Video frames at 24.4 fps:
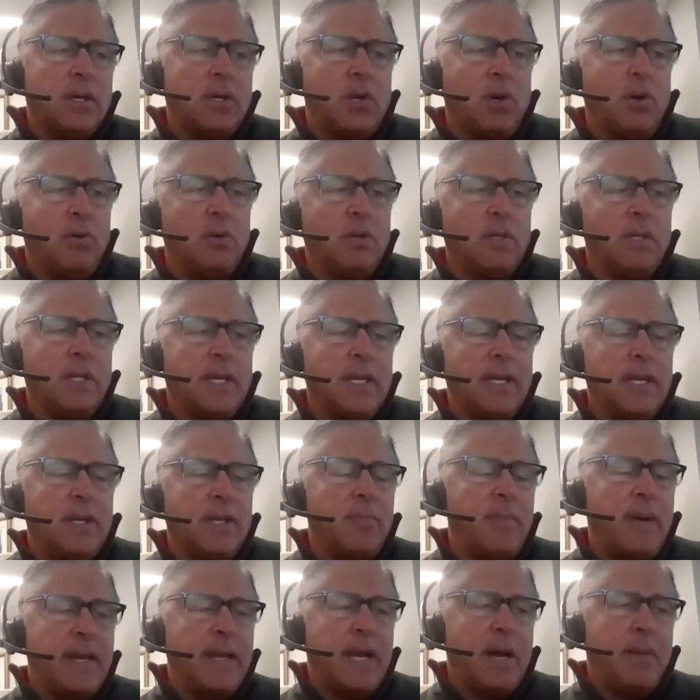currently, you
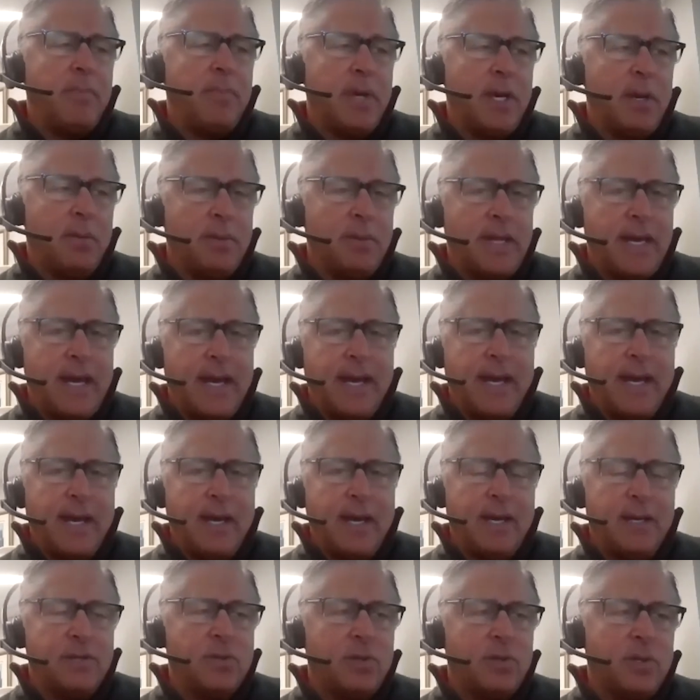may not be able to
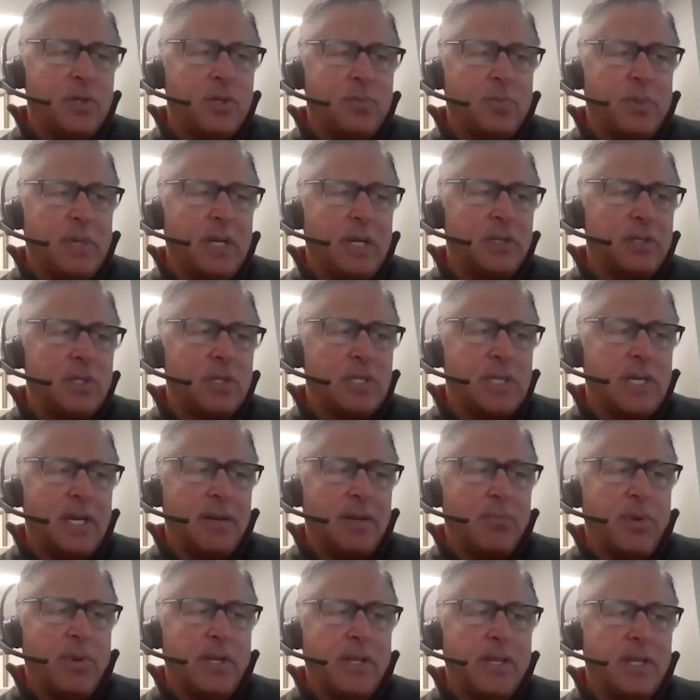answer this, but I'll just kind
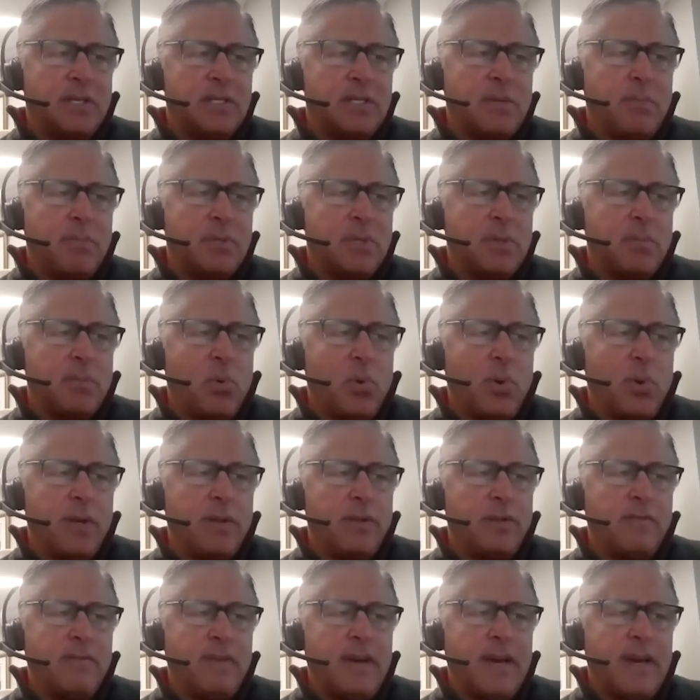of bring this up as a
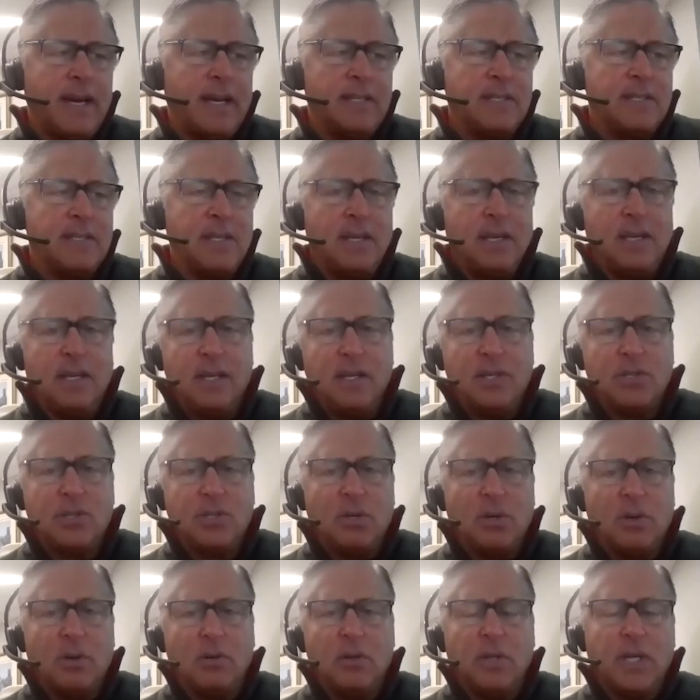point. The vaccine is
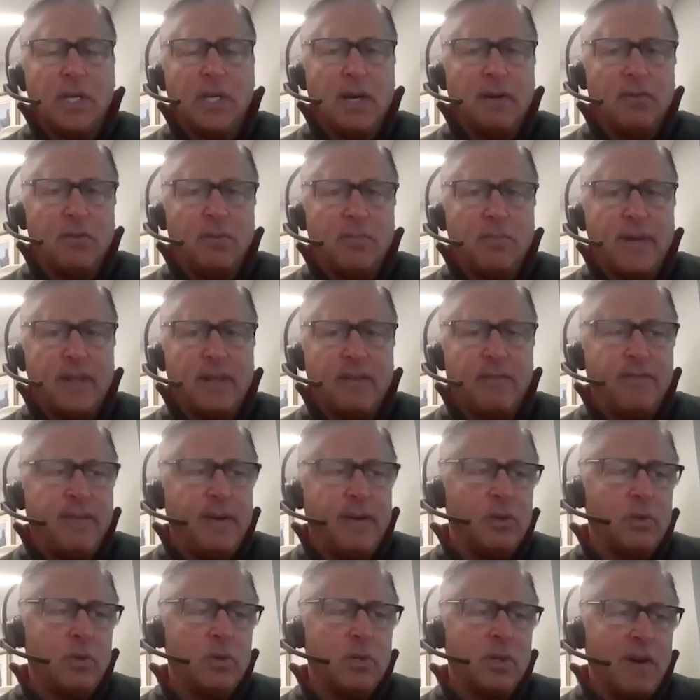currently covered by the
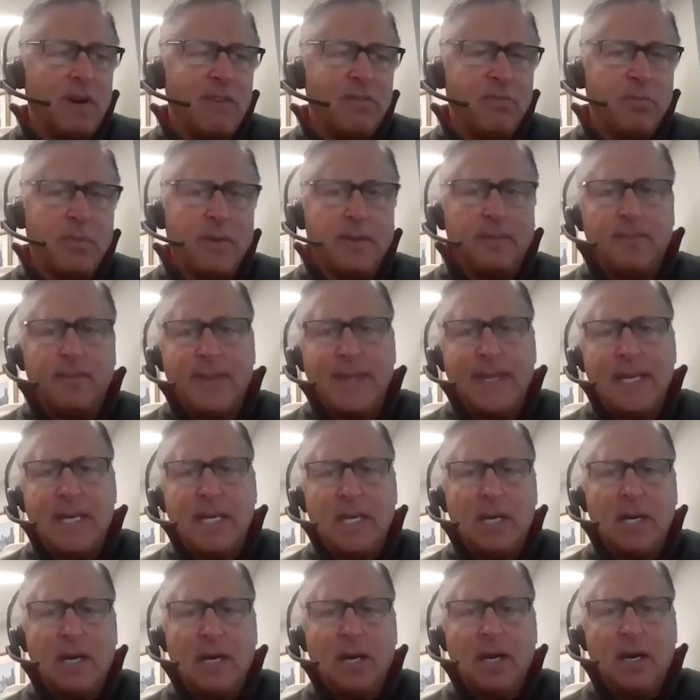federal government.
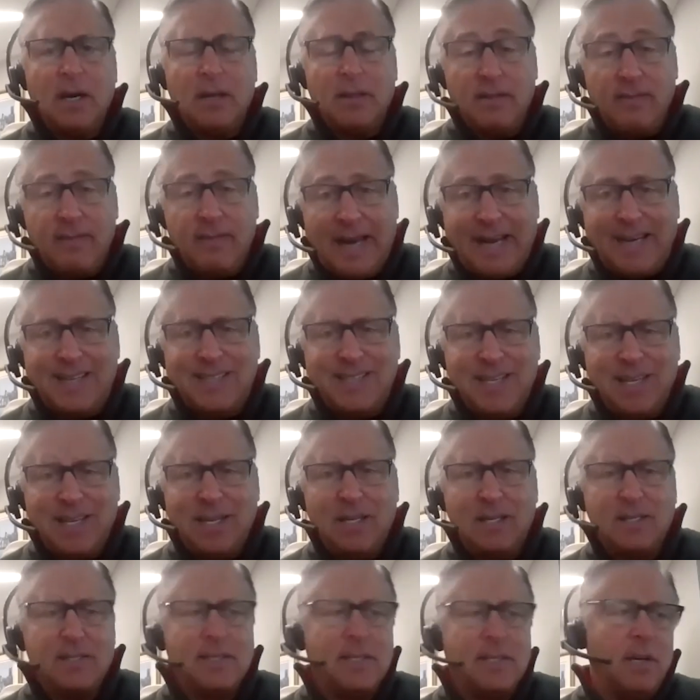The vaccine
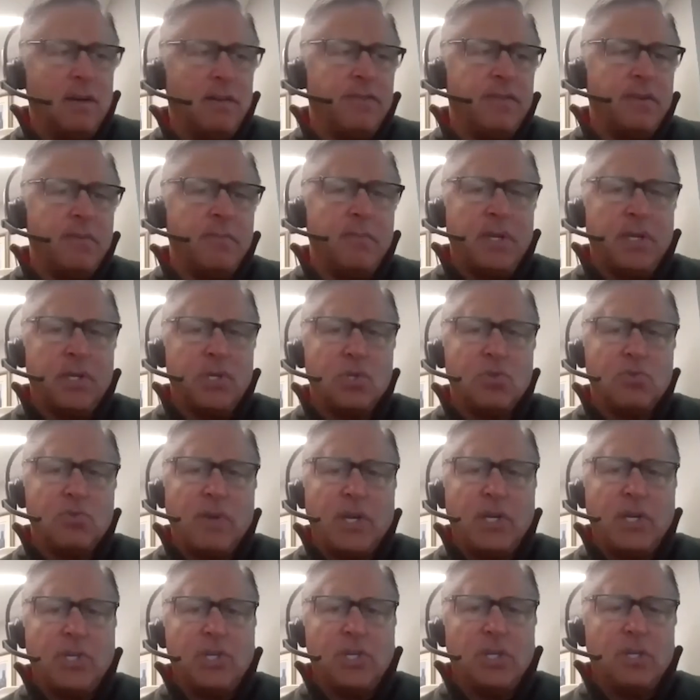itself,
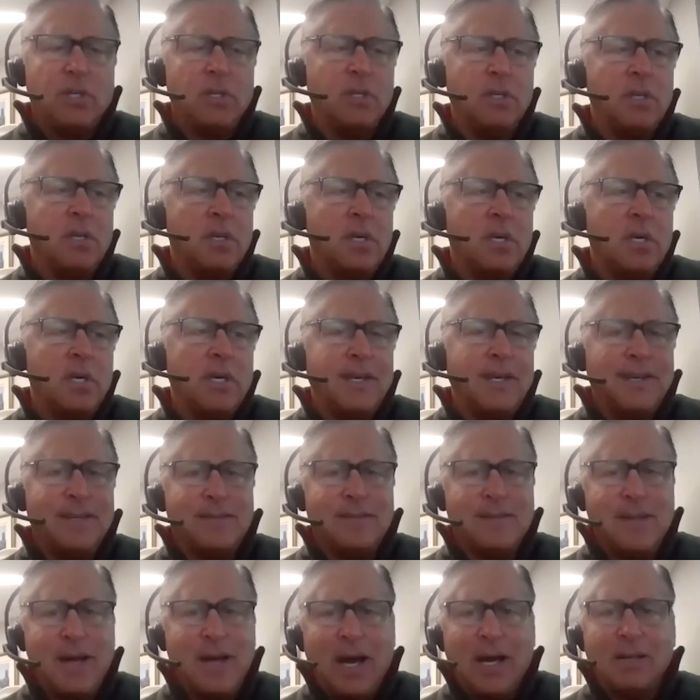administration,
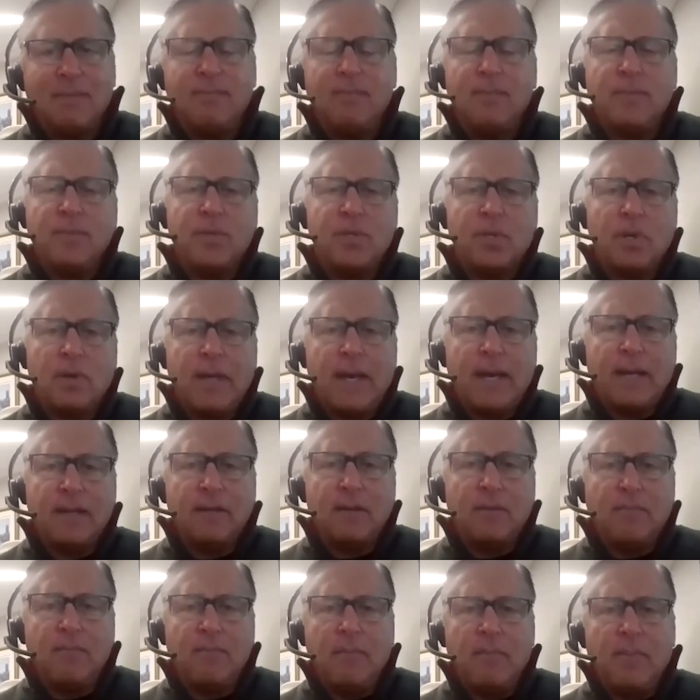is not. So that
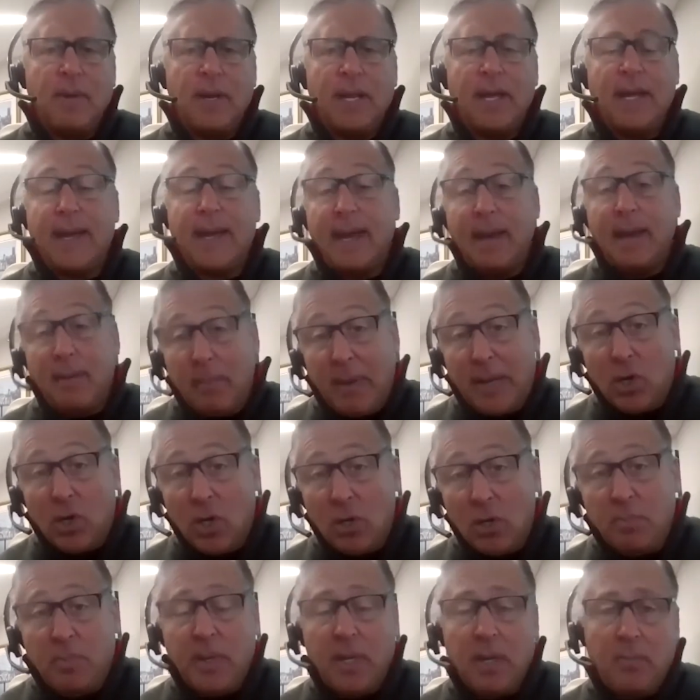it
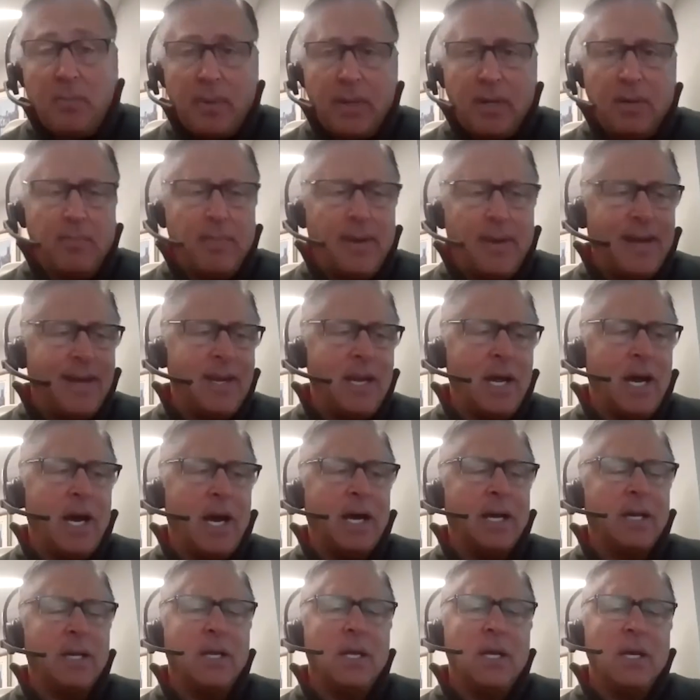could be, but it may
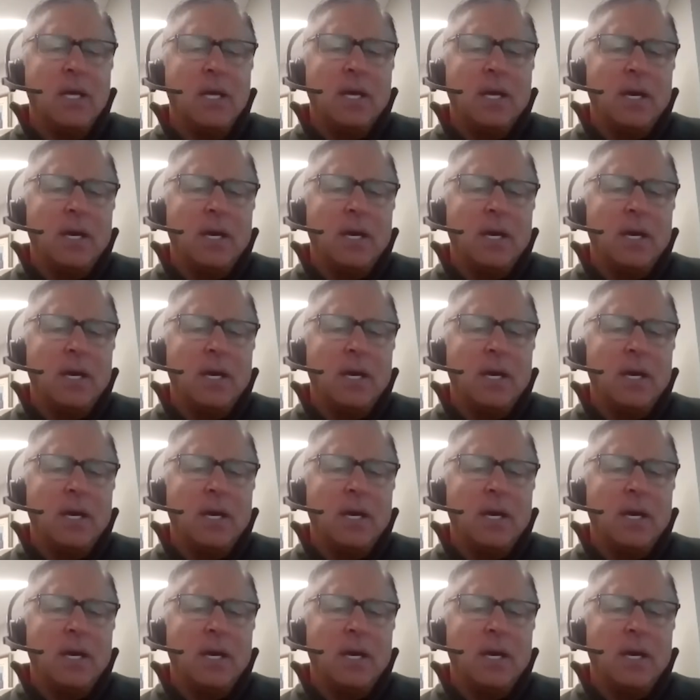not,